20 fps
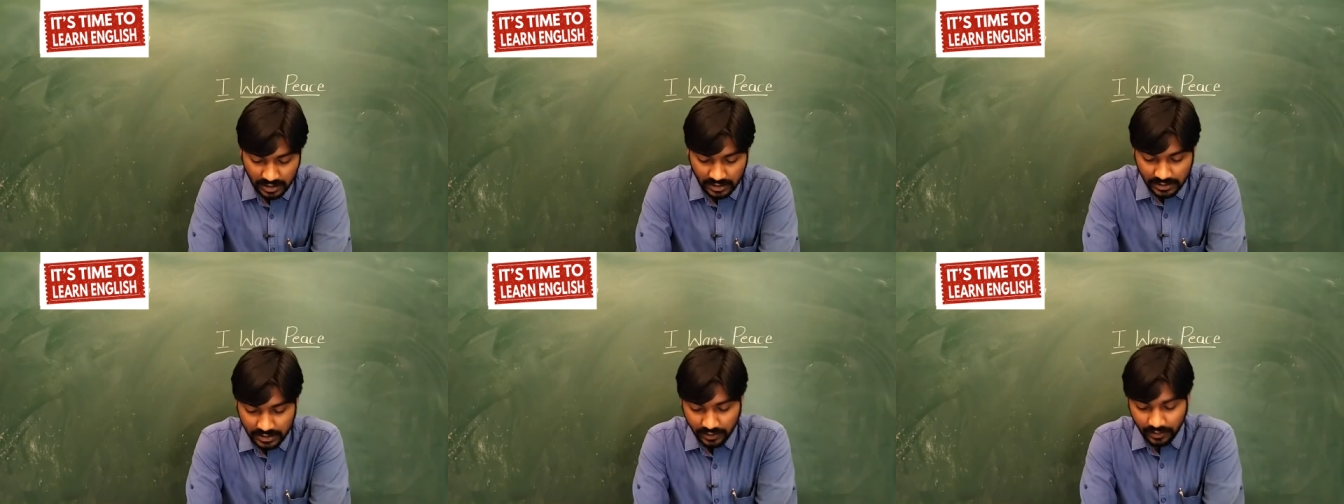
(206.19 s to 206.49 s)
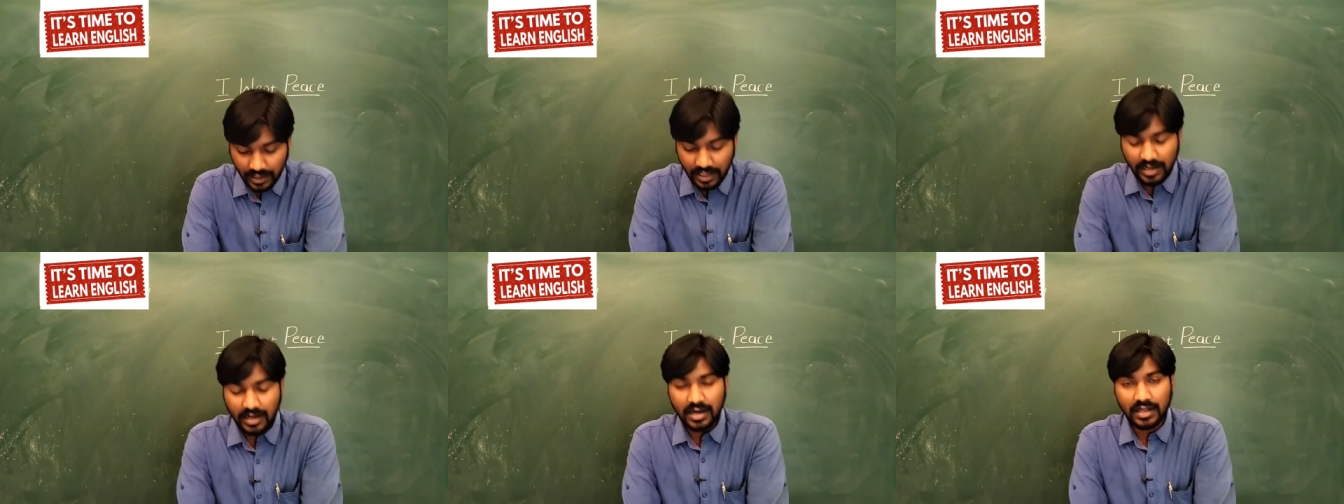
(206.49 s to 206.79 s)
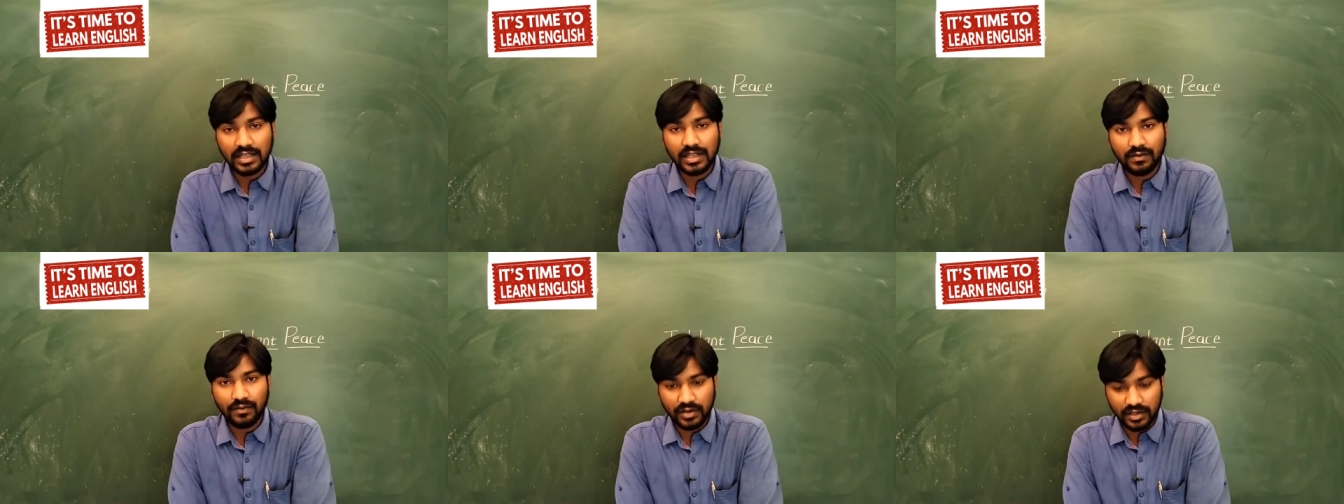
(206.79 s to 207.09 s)
So
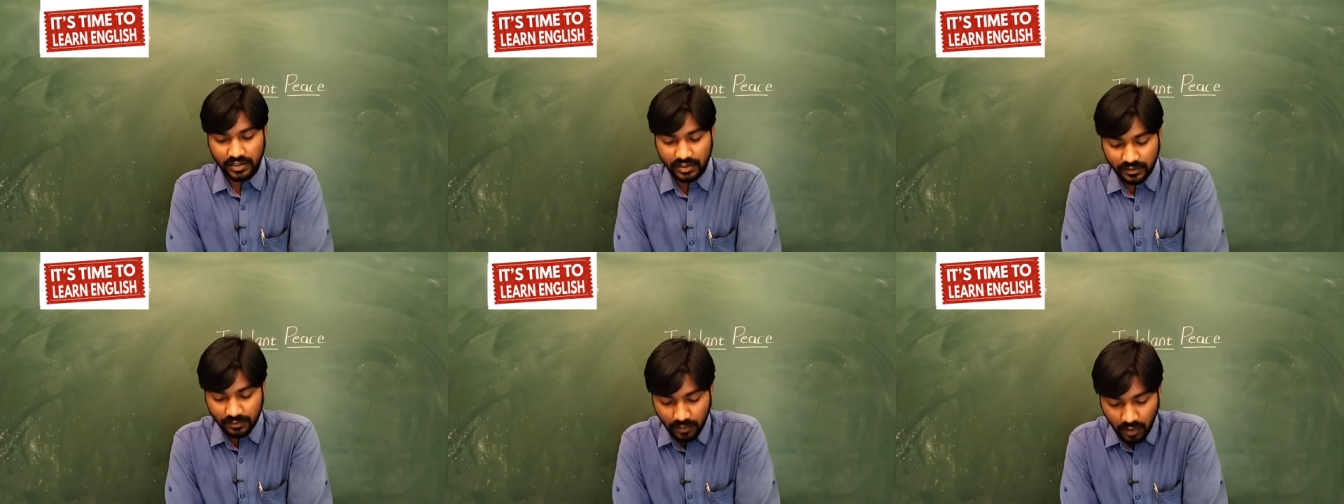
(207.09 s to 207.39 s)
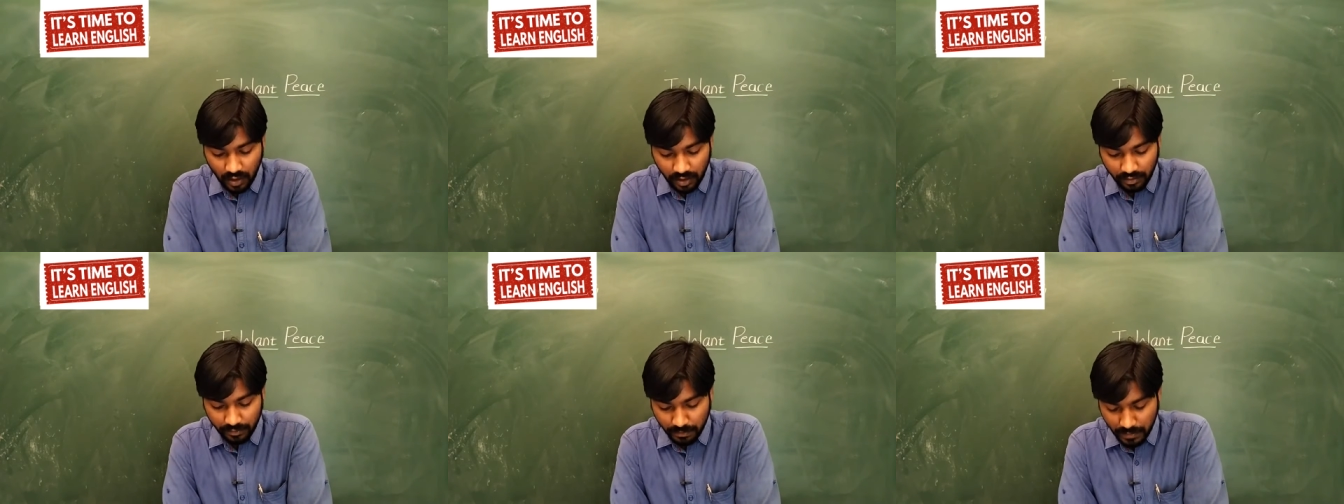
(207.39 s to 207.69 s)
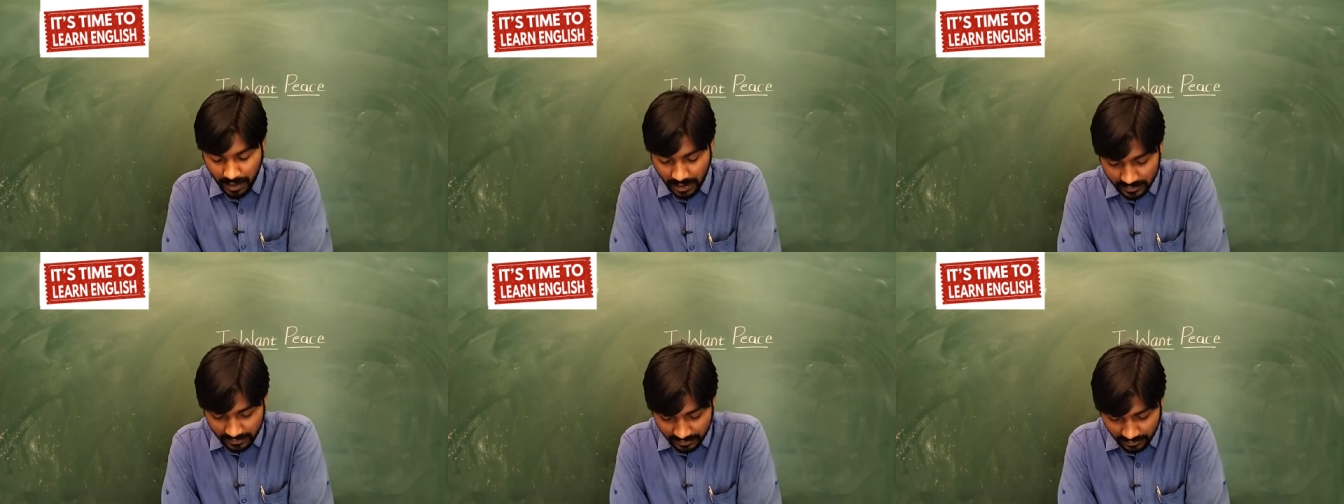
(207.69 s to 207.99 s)
here there was a
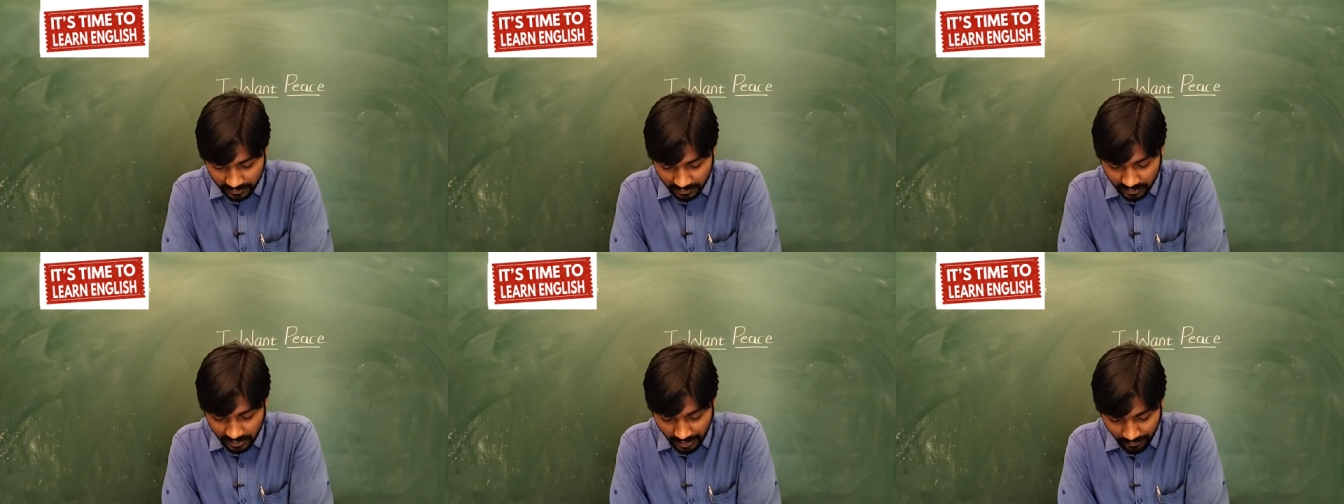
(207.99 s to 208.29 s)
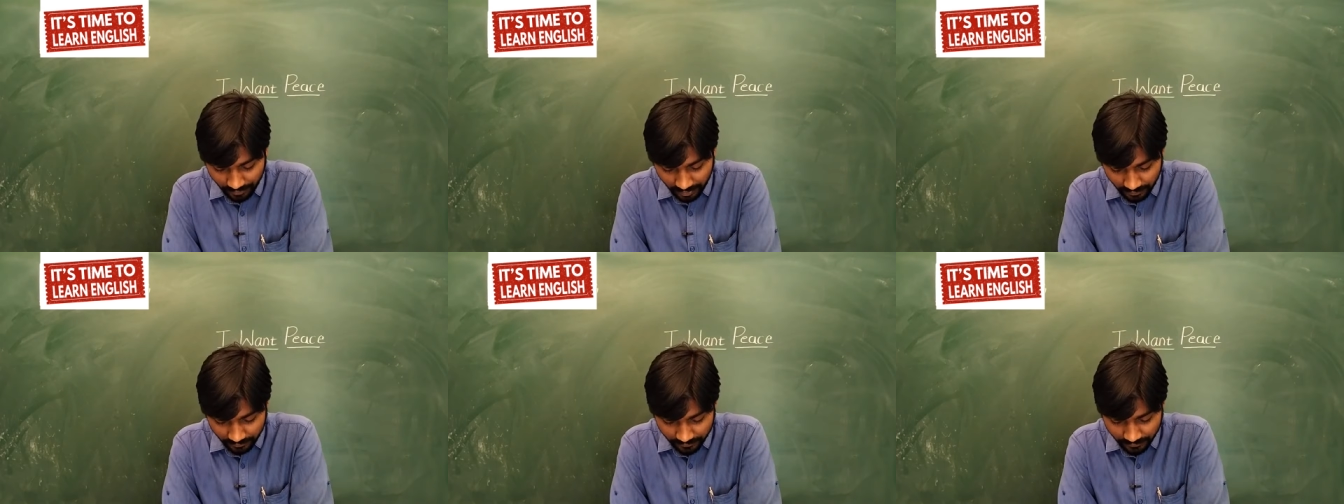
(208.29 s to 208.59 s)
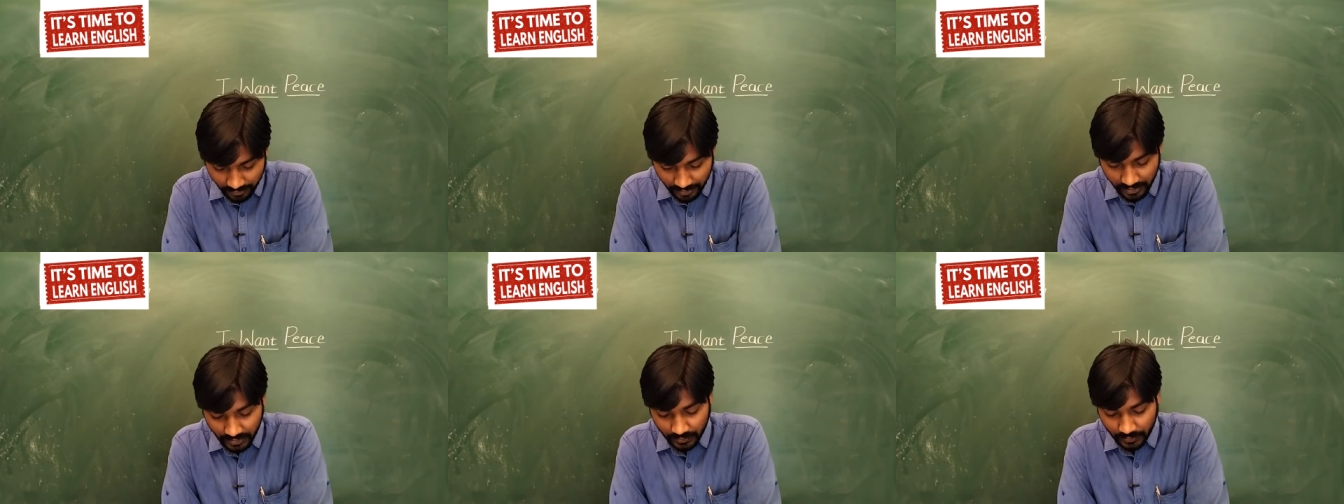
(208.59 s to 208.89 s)
small passage given
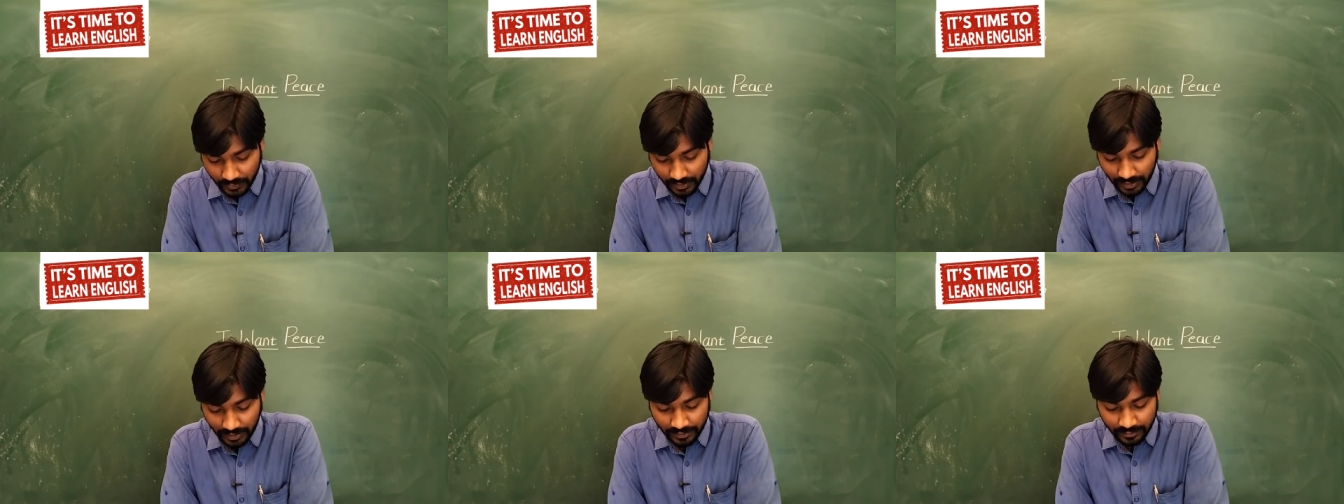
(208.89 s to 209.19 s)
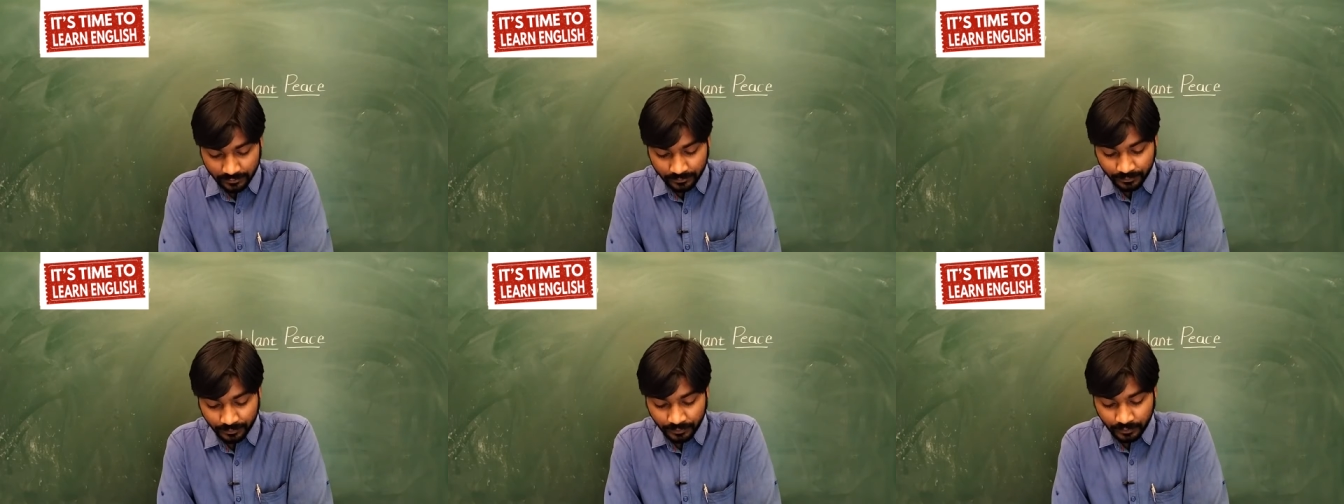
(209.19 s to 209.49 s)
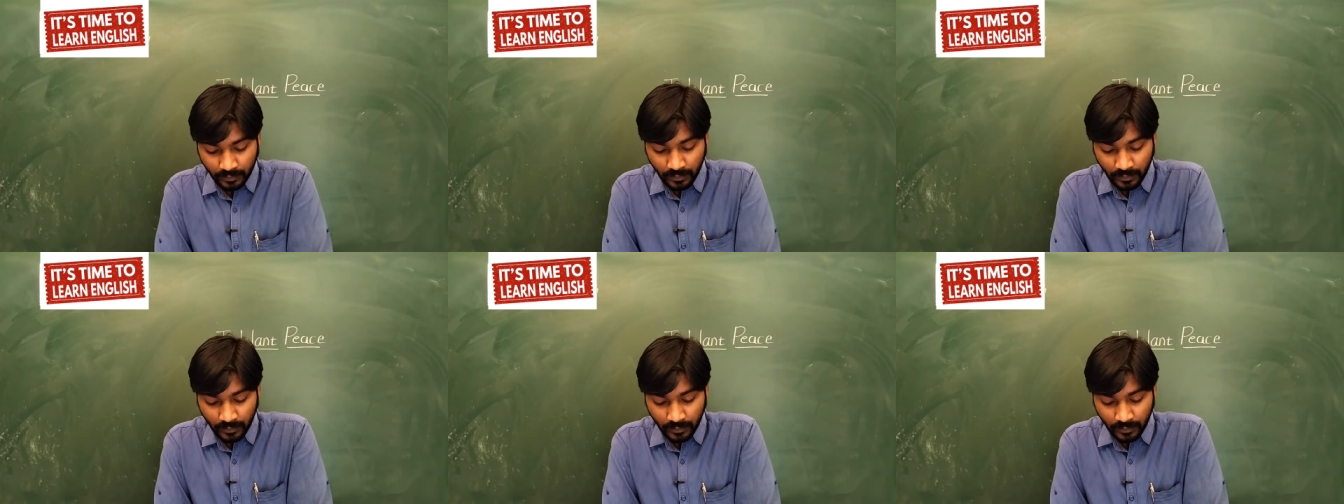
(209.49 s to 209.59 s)
for you here.